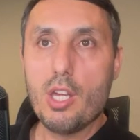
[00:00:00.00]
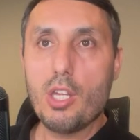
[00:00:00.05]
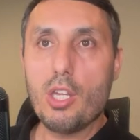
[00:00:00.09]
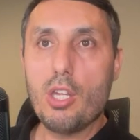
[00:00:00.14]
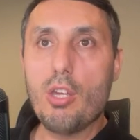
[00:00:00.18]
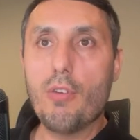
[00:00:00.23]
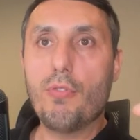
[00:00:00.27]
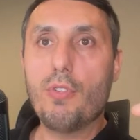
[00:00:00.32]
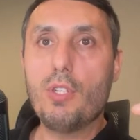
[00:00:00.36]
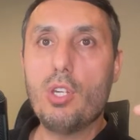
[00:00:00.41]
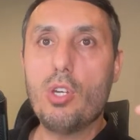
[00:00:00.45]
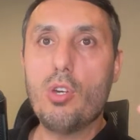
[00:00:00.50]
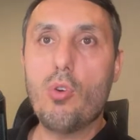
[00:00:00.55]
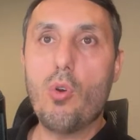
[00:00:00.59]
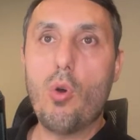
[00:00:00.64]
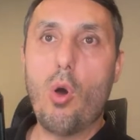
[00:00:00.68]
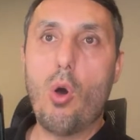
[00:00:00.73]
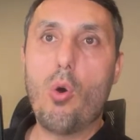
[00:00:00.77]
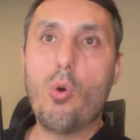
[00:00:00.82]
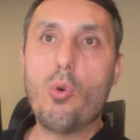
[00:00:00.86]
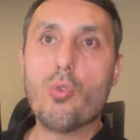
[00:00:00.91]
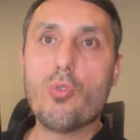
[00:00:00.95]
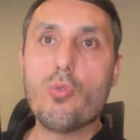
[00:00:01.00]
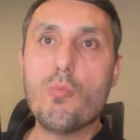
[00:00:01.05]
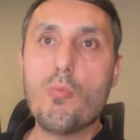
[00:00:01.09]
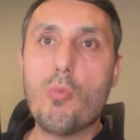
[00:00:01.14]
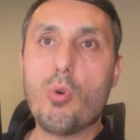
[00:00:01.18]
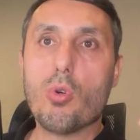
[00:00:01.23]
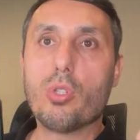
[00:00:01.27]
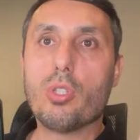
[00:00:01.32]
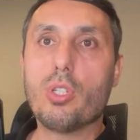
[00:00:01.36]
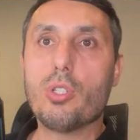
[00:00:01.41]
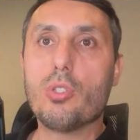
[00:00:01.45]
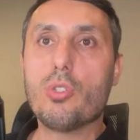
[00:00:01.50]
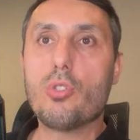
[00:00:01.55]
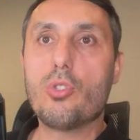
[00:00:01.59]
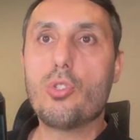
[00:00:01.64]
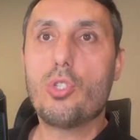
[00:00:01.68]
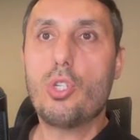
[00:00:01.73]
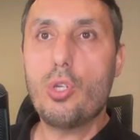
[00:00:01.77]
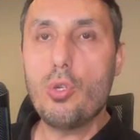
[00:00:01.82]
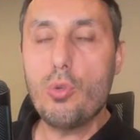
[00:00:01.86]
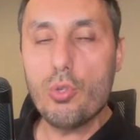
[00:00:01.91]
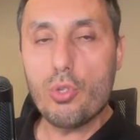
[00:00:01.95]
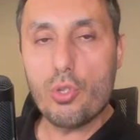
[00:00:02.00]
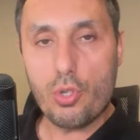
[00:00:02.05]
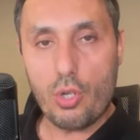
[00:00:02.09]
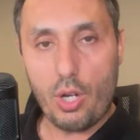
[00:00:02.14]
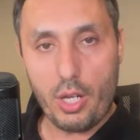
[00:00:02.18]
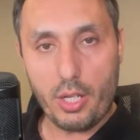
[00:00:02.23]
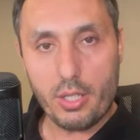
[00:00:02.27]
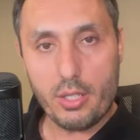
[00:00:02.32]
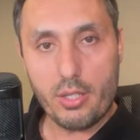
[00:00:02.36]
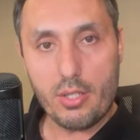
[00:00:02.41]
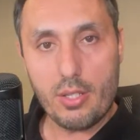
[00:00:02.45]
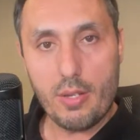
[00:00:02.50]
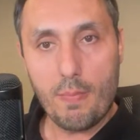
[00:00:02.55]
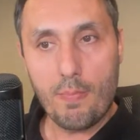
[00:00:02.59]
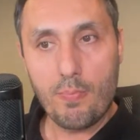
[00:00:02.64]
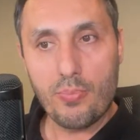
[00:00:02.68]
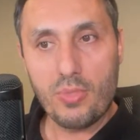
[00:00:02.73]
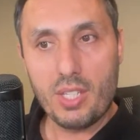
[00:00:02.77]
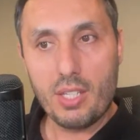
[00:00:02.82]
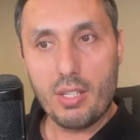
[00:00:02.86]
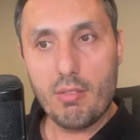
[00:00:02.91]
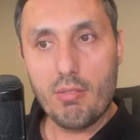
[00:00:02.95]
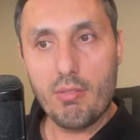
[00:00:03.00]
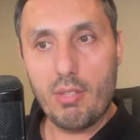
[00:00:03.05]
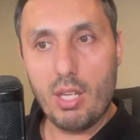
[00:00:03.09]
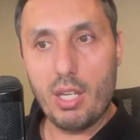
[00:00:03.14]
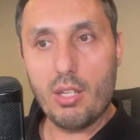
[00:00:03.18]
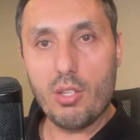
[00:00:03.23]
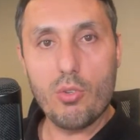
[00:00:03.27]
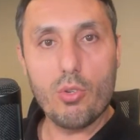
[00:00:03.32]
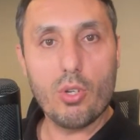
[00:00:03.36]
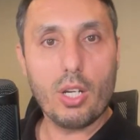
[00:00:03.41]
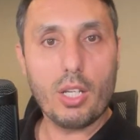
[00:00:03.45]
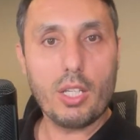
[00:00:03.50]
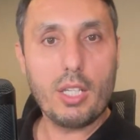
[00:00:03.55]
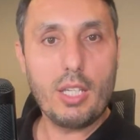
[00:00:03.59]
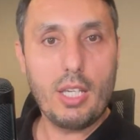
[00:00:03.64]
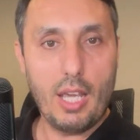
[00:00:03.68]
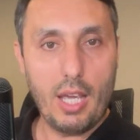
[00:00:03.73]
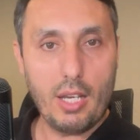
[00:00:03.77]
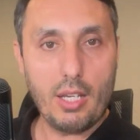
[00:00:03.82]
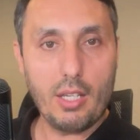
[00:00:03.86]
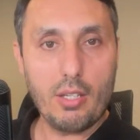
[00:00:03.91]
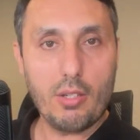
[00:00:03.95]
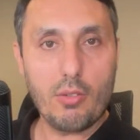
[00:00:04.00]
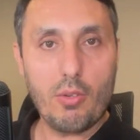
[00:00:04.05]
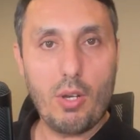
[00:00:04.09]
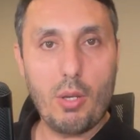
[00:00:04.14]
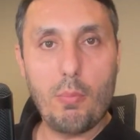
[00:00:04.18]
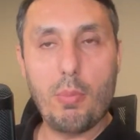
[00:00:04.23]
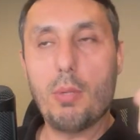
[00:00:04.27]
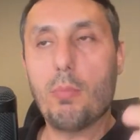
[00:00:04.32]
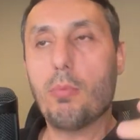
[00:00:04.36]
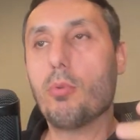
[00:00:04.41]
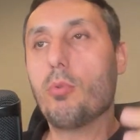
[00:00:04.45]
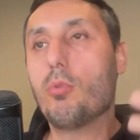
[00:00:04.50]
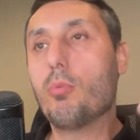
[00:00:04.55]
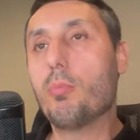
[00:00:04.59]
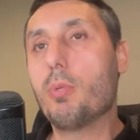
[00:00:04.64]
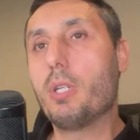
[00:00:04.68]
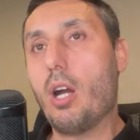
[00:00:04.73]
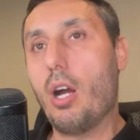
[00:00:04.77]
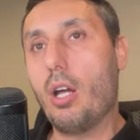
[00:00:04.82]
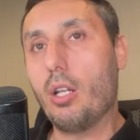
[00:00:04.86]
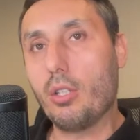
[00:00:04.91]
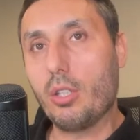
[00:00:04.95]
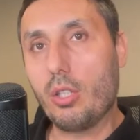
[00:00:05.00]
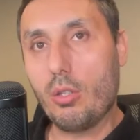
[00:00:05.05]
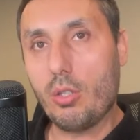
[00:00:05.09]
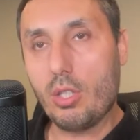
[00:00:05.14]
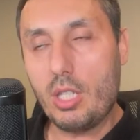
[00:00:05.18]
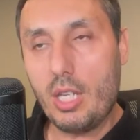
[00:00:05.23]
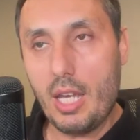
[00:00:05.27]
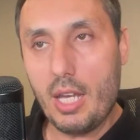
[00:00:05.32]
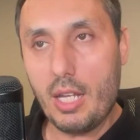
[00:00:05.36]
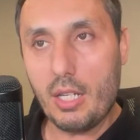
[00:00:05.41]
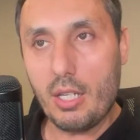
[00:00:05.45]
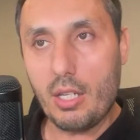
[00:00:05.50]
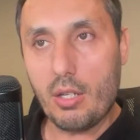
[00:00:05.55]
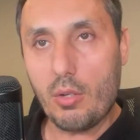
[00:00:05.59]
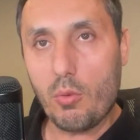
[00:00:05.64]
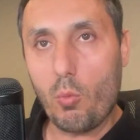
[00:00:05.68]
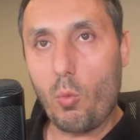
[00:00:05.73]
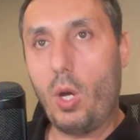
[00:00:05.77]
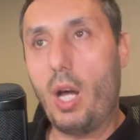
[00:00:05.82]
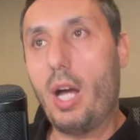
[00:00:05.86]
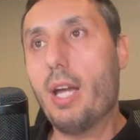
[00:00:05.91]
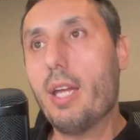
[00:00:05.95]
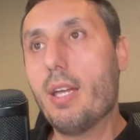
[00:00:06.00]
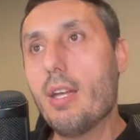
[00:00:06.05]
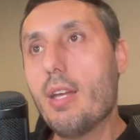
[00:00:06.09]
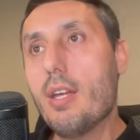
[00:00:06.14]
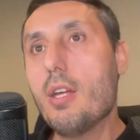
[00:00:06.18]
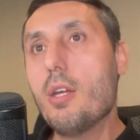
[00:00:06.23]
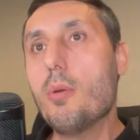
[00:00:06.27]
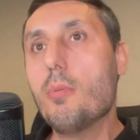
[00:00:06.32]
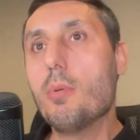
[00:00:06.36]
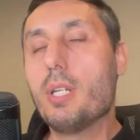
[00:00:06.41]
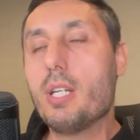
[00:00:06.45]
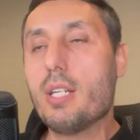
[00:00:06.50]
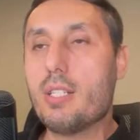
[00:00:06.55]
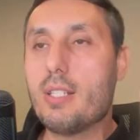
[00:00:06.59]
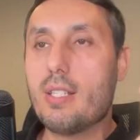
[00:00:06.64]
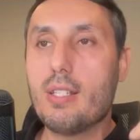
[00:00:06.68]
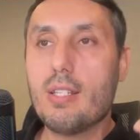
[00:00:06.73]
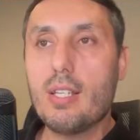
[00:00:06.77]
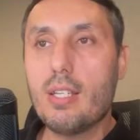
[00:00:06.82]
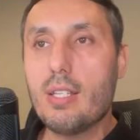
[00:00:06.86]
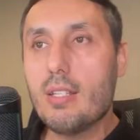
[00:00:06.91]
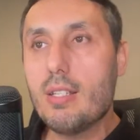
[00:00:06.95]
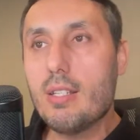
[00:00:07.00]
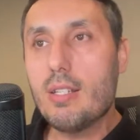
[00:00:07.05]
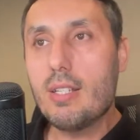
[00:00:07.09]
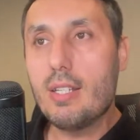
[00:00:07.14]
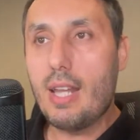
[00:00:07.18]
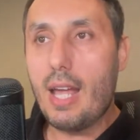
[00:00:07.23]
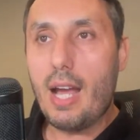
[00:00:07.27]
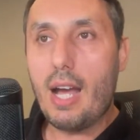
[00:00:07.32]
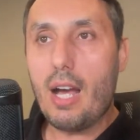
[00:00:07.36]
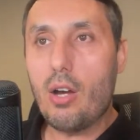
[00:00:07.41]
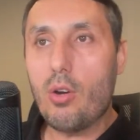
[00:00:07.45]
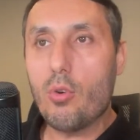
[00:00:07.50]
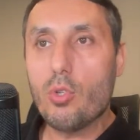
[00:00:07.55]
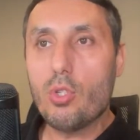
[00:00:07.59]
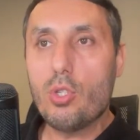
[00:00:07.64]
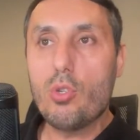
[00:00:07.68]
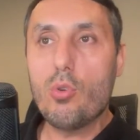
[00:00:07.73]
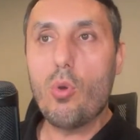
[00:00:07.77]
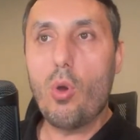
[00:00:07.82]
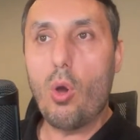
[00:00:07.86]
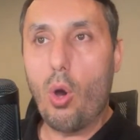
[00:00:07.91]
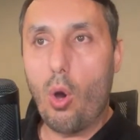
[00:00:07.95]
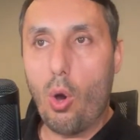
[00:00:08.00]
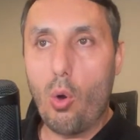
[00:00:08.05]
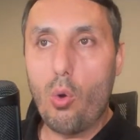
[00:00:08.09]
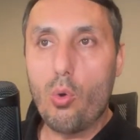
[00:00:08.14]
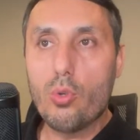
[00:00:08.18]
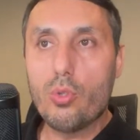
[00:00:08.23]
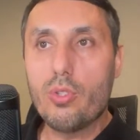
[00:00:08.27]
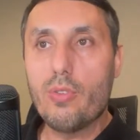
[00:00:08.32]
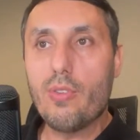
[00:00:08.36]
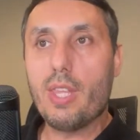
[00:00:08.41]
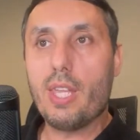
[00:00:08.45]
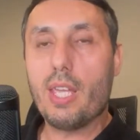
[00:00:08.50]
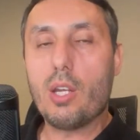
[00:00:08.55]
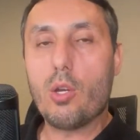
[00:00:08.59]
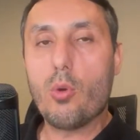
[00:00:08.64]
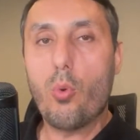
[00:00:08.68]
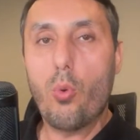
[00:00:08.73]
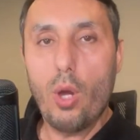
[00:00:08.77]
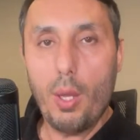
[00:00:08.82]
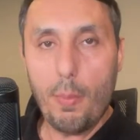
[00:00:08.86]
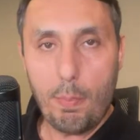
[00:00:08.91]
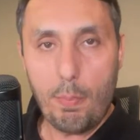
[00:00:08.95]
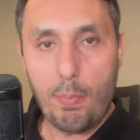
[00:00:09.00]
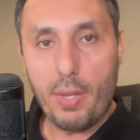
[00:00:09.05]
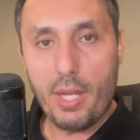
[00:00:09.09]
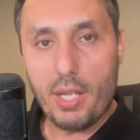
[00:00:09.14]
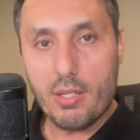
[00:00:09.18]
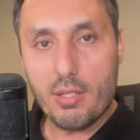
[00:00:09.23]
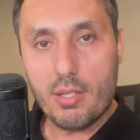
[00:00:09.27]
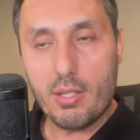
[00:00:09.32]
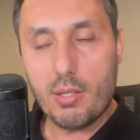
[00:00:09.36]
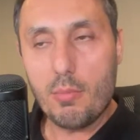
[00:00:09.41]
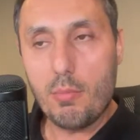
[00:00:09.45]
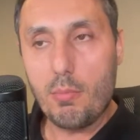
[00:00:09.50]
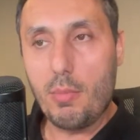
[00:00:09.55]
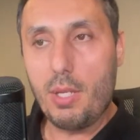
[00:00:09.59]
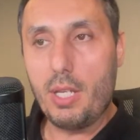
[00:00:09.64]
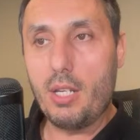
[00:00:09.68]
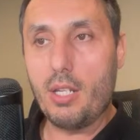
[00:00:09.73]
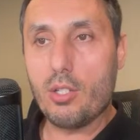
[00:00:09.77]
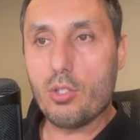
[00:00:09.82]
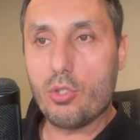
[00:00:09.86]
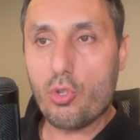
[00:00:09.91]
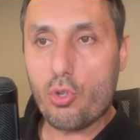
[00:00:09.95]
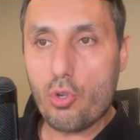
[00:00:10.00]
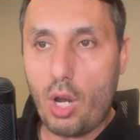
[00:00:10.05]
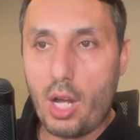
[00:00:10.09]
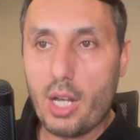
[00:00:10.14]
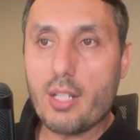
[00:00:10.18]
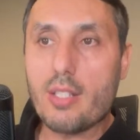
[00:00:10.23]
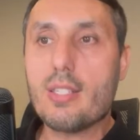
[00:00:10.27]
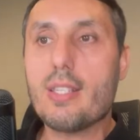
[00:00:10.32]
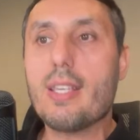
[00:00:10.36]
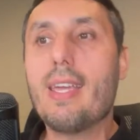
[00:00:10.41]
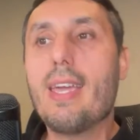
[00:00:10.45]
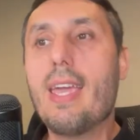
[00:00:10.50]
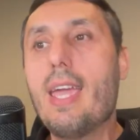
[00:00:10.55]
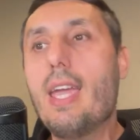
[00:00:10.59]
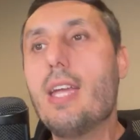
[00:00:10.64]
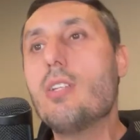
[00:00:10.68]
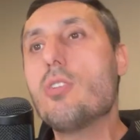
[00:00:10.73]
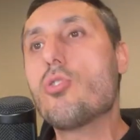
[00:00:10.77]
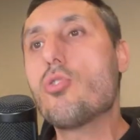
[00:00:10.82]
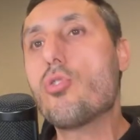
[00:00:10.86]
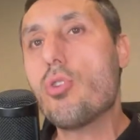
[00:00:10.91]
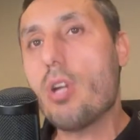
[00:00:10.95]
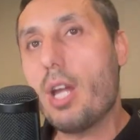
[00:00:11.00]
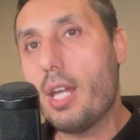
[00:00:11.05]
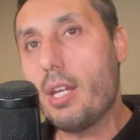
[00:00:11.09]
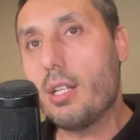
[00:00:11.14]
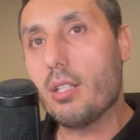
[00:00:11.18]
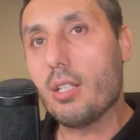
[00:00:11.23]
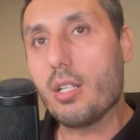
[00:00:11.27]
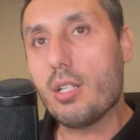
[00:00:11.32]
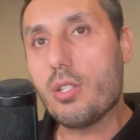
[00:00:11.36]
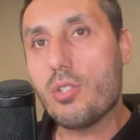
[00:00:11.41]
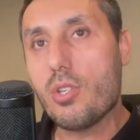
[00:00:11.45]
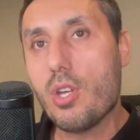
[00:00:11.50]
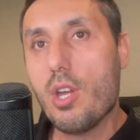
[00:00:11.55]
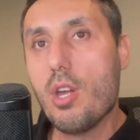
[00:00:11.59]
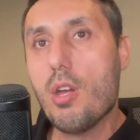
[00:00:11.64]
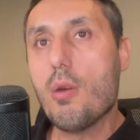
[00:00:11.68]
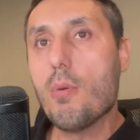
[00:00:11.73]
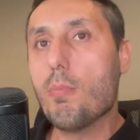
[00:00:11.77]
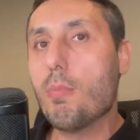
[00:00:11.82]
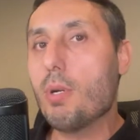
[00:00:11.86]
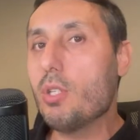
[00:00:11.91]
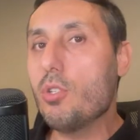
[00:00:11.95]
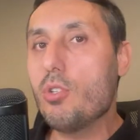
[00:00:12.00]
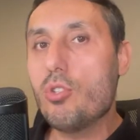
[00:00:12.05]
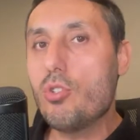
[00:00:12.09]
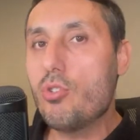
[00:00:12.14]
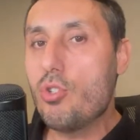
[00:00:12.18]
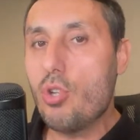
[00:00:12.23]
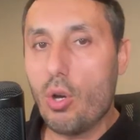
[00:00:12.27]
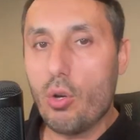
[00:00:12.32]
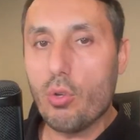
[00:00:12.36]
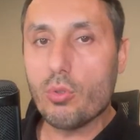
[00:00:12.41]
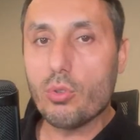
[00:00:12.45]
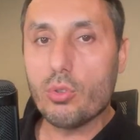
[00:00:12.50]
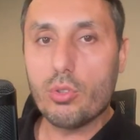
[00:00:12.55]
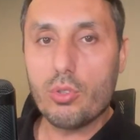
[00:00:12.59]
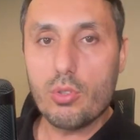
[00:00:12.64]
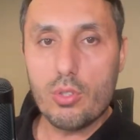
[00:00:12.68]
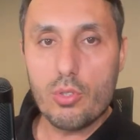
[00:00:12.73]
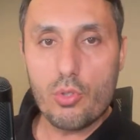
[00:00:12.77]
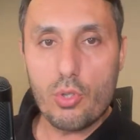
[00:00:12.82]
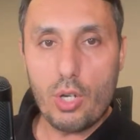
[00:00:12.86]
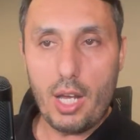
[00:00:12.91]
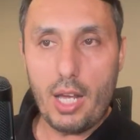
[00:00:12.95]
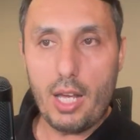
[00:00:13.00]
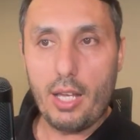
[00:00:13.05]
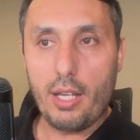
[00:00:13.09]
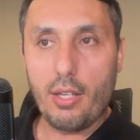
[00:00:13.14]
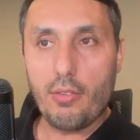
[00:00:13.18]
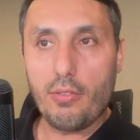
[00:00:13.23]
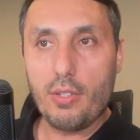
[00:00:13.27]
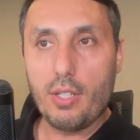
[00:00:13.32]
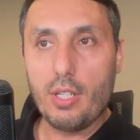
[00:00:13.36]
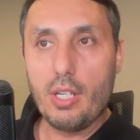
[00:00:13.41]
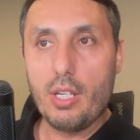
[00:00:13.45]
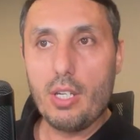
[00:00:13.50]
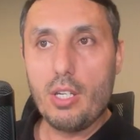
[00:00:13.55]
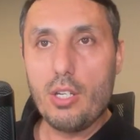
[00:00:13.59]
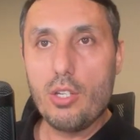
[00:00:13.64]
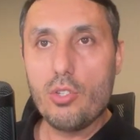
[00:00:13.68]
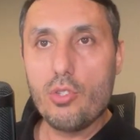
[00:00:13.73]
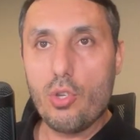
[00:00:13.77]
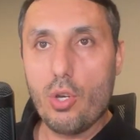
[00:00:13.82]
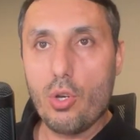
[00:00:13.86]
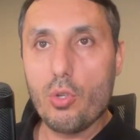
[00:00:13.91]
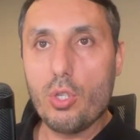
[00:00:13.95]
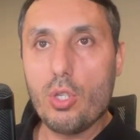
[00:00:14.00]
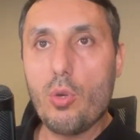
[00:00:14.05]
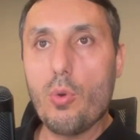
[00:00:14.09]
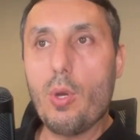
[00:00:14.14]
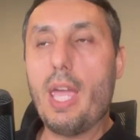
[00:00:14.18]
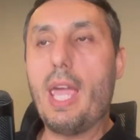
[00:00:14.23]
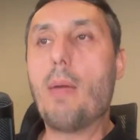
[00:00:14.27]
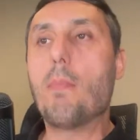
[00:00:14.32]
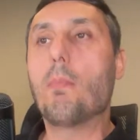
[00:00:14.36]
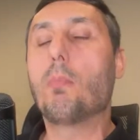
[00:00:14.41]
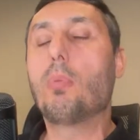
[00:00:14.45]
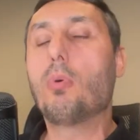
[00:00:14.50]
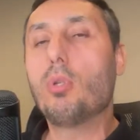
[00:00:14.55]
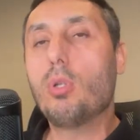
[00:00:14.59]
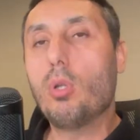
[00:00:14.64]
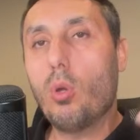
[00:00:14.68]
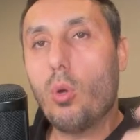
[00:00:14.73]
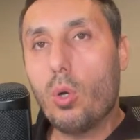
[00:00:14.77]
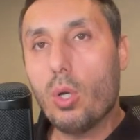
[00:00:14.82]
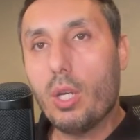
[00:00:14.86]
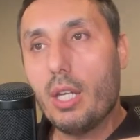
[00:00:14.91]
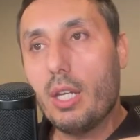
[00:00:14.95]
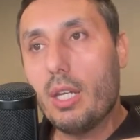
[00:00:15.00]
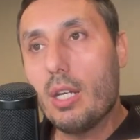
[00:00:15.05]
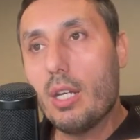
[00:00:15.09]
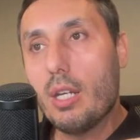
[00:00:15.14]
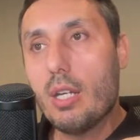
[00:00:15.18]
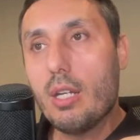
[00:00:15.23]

If you own more than 2 trucks, then you're a carrier, right? People will be calling you a carrier. Why? Because now you own the equipment, meaning trucks and trailers, but you don't drive. So you employ